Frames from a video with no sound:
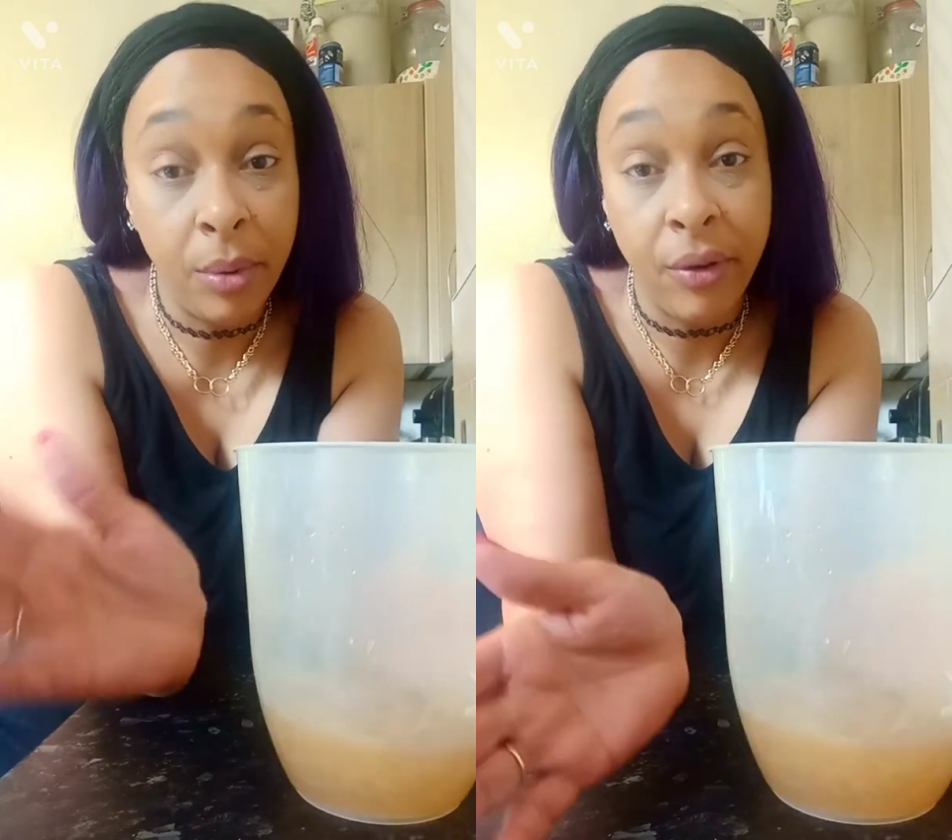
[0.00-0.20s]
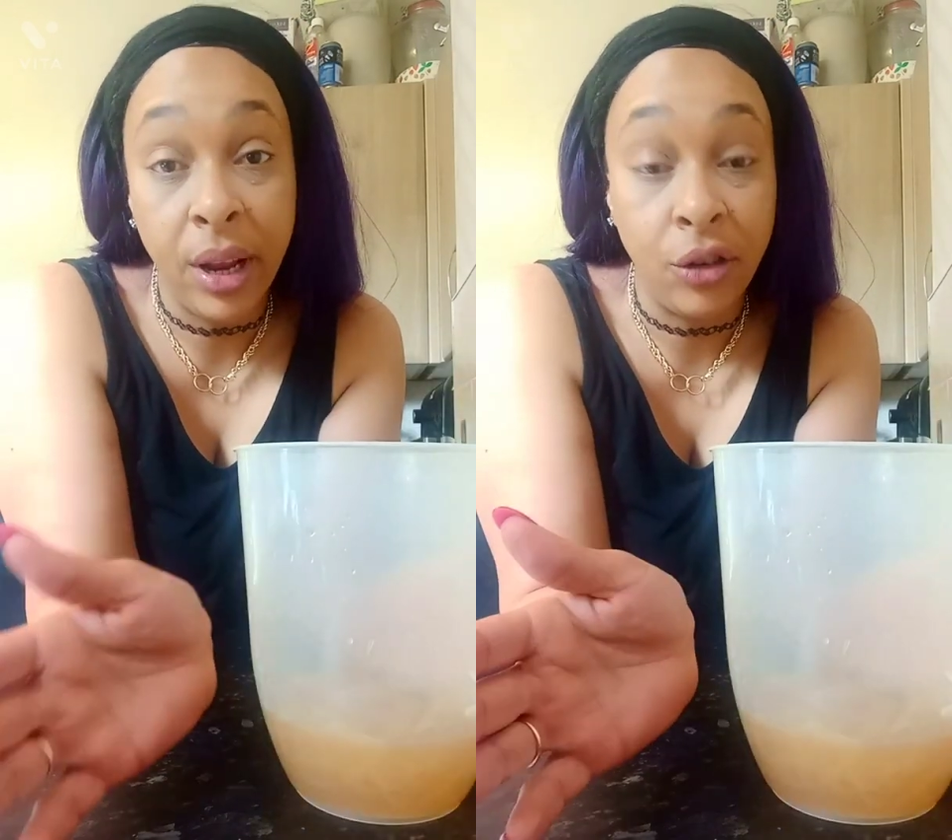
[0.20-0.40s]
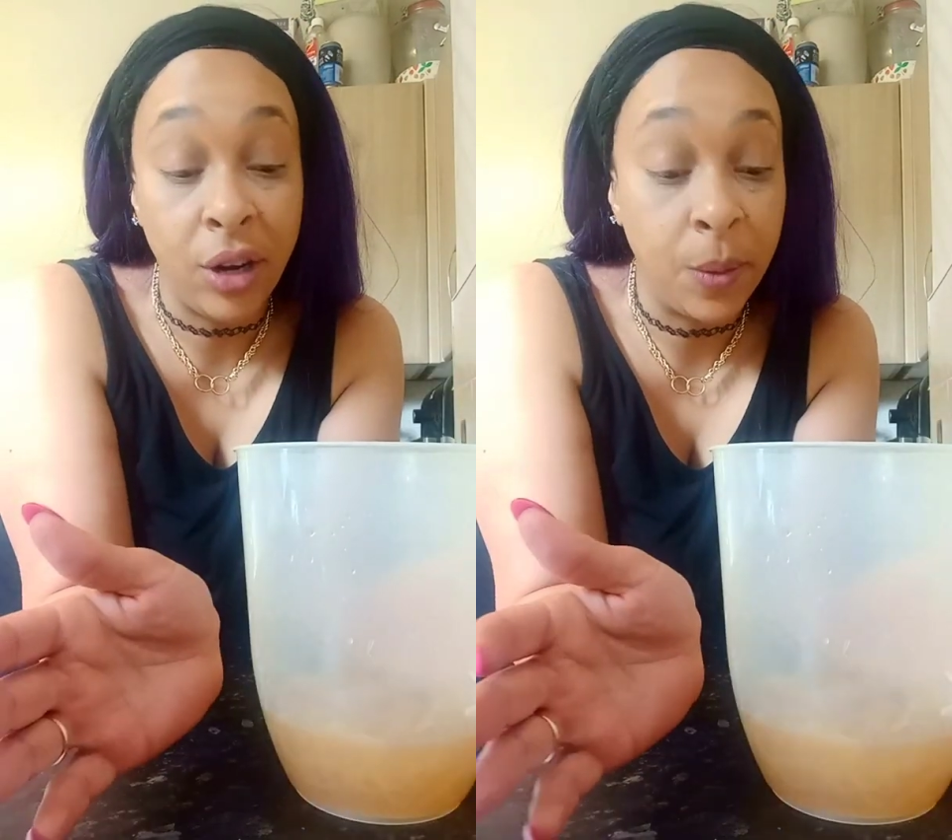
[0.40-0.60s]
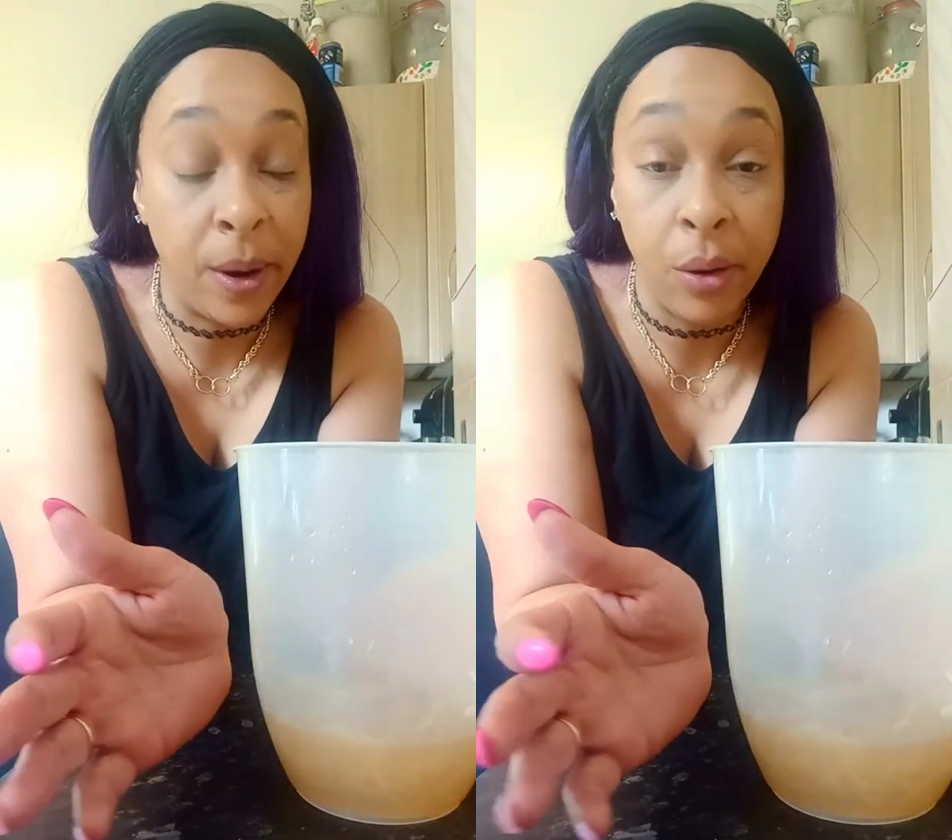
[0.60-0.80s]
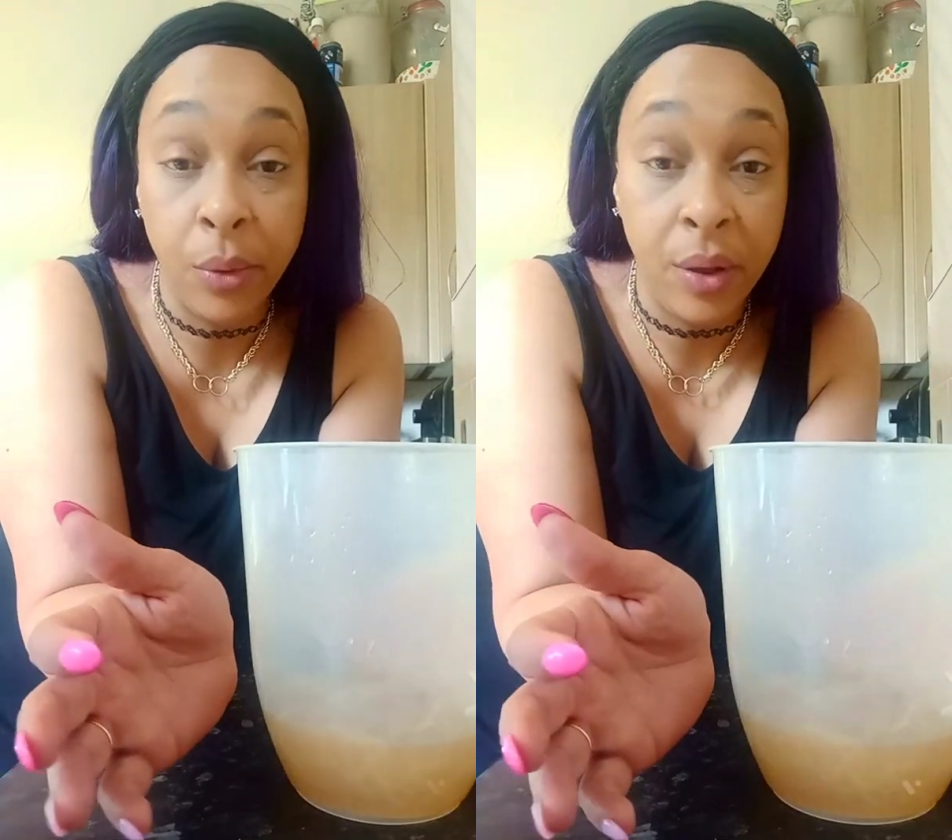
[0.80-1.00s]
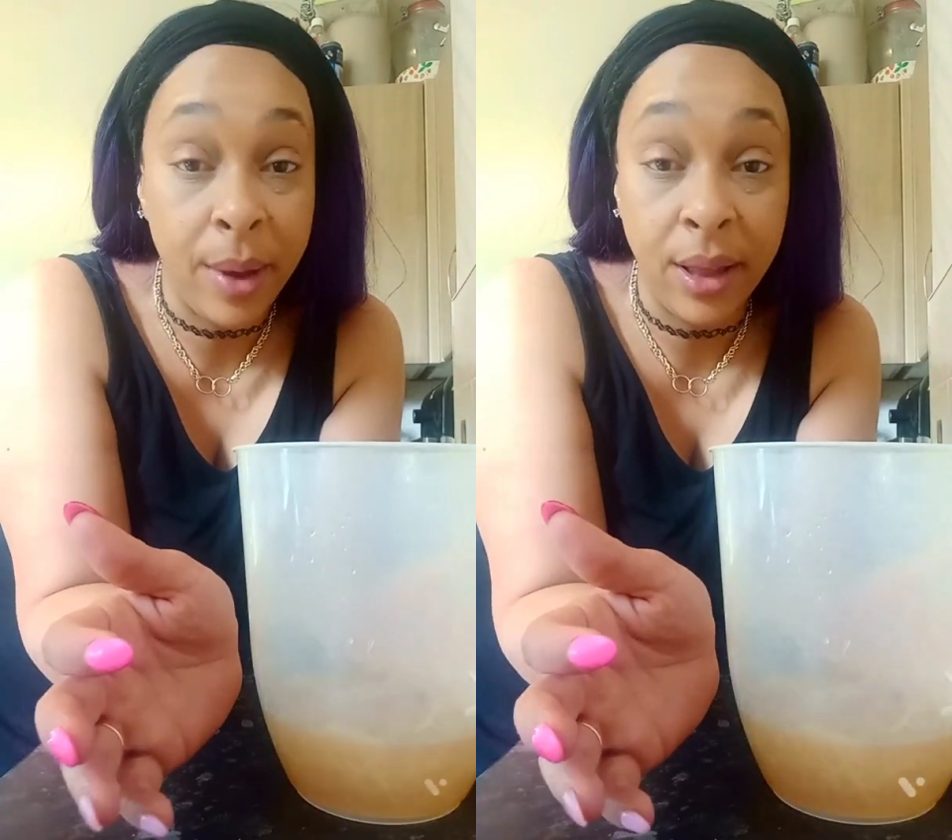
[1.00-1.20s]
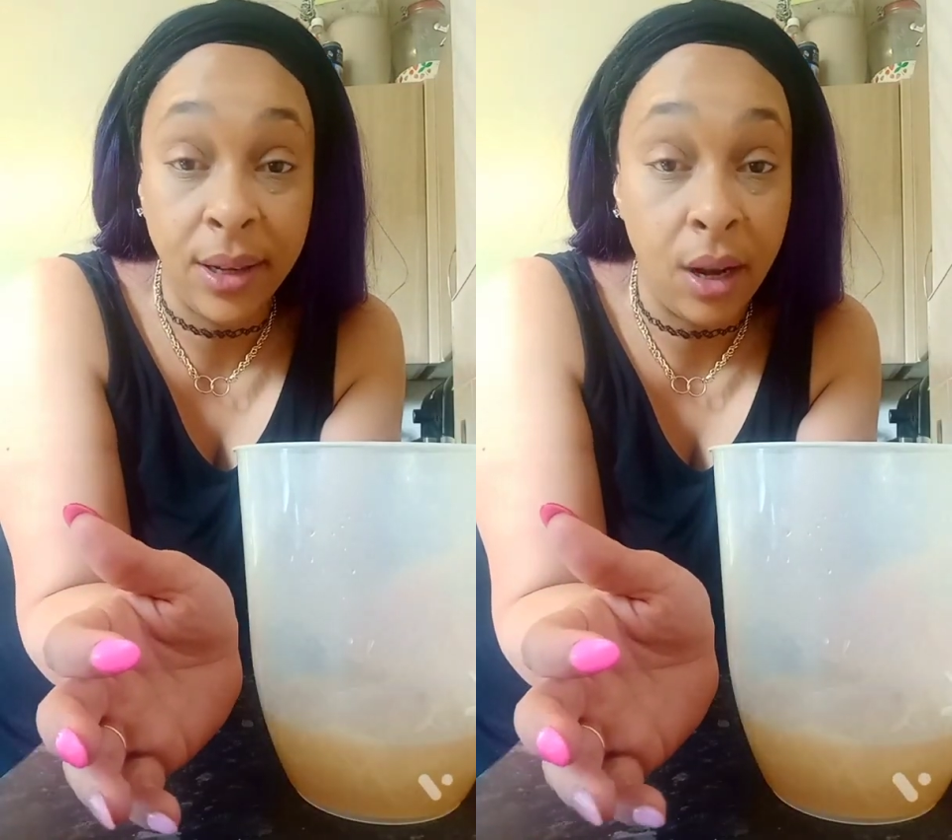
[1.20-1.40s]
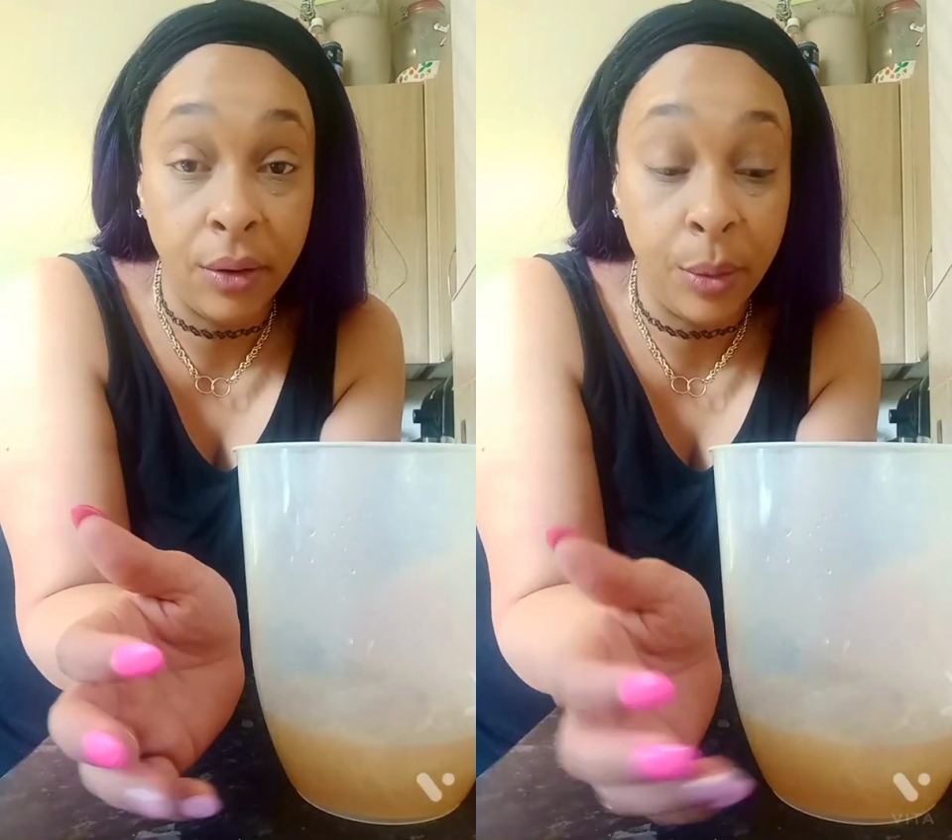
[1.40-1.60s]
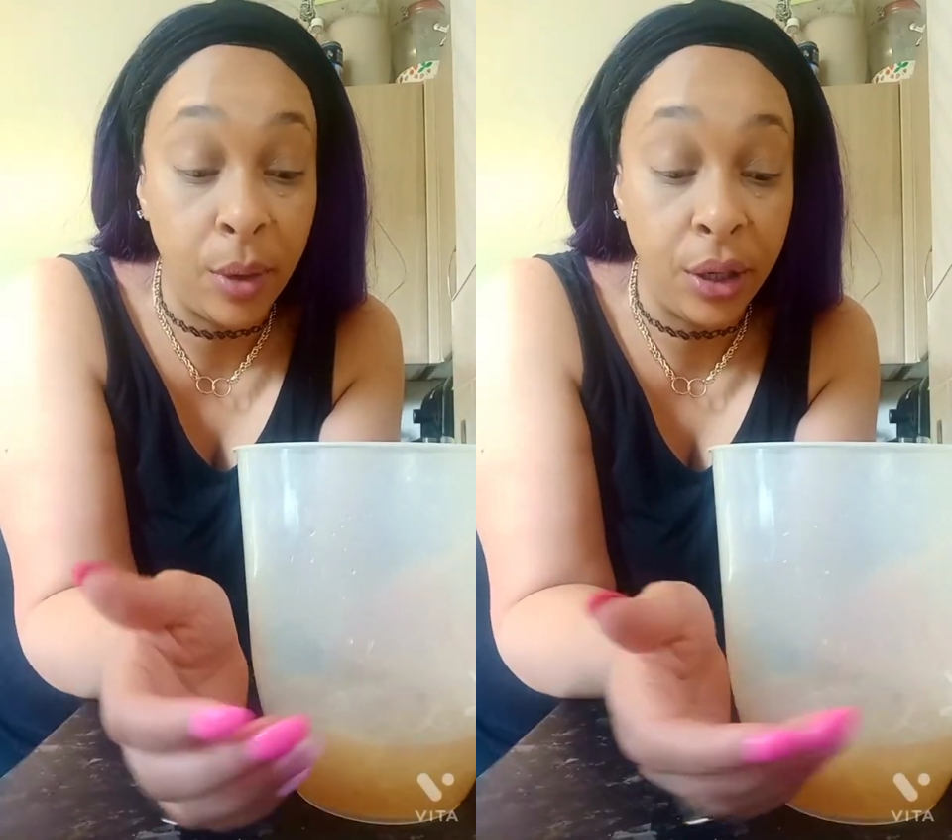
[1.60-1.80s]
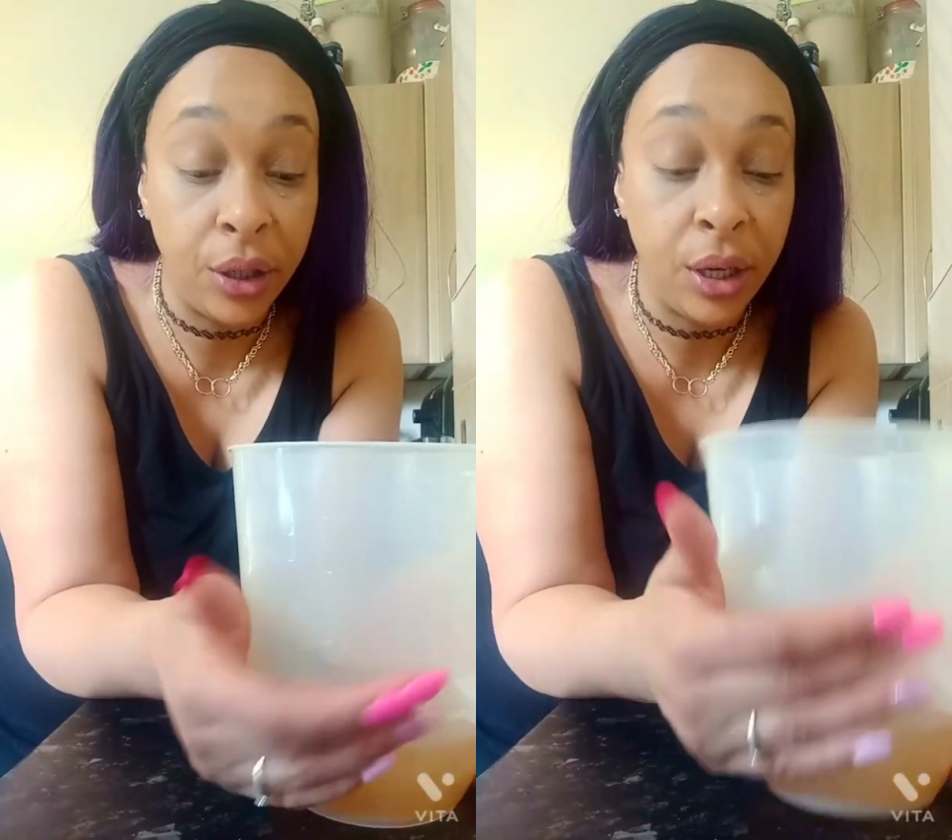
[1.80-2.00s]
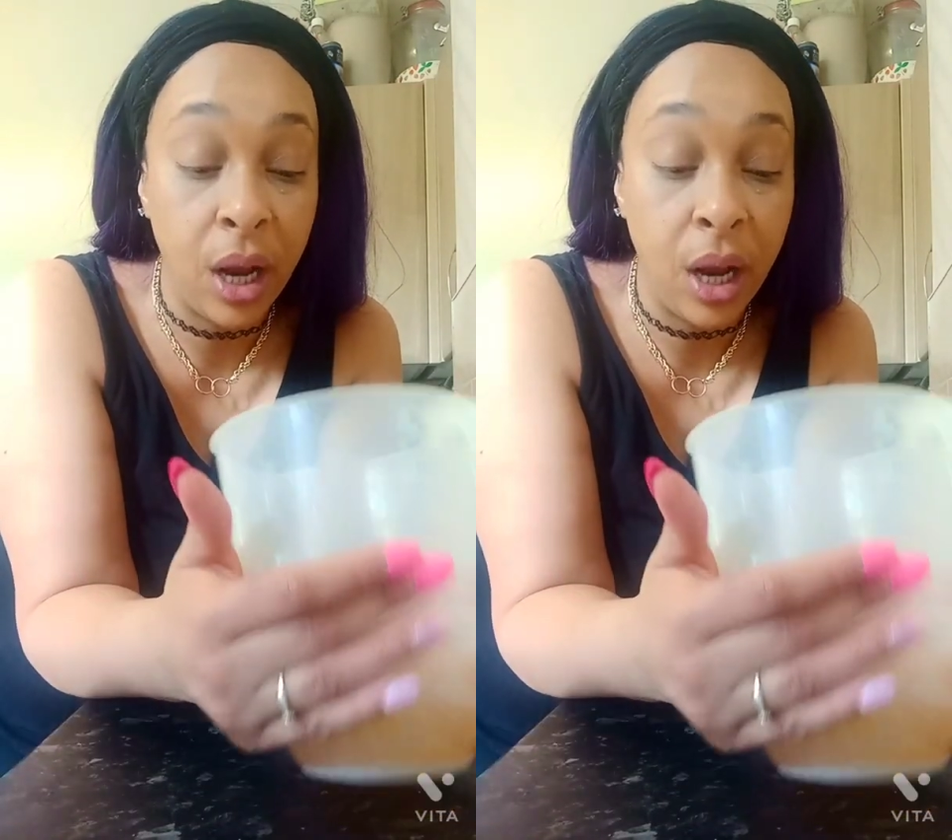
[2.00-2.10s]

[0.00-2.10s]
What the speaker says: really transparent with you about this Irish mash.